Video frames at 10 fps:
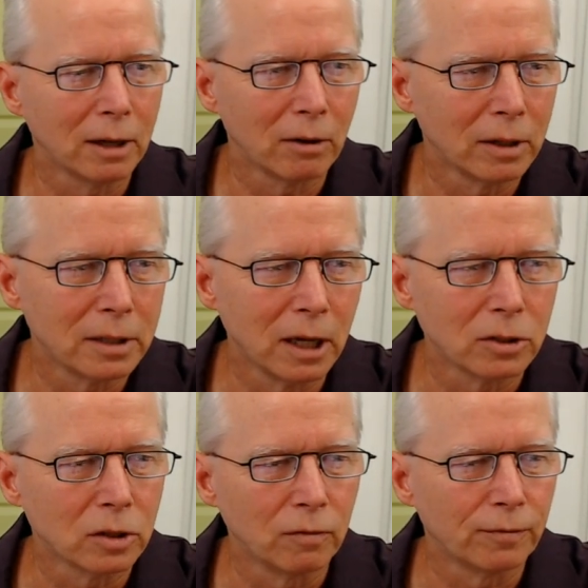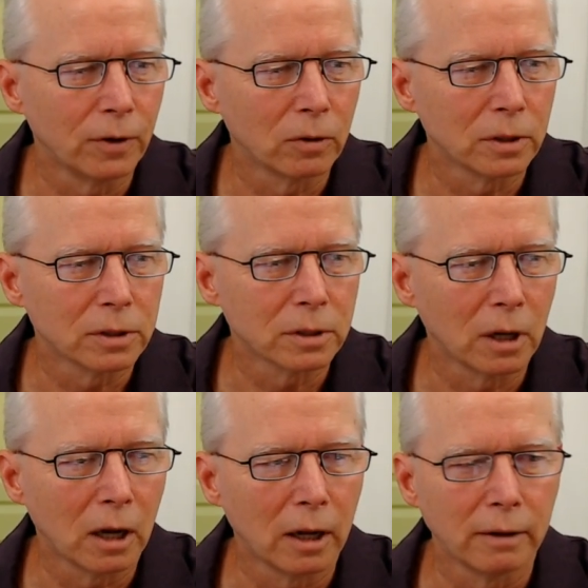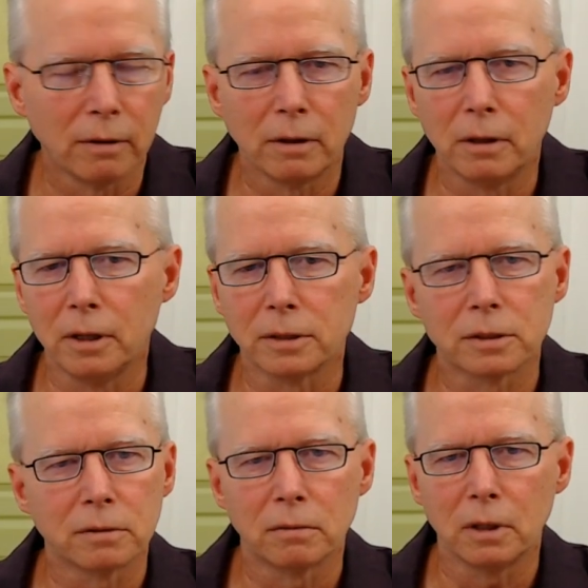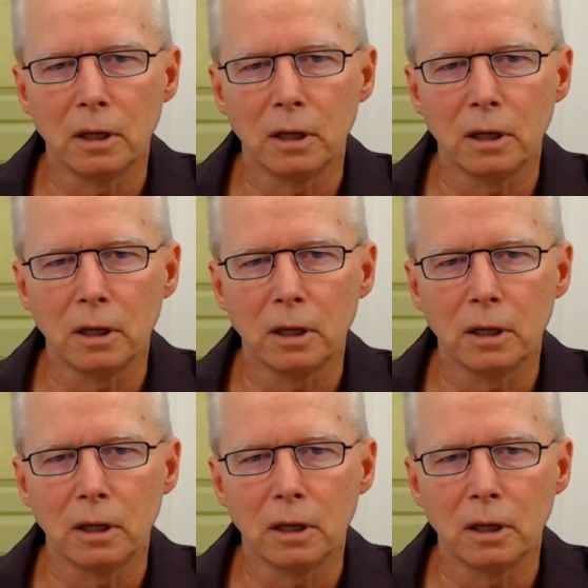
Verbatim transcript: their attention focused on this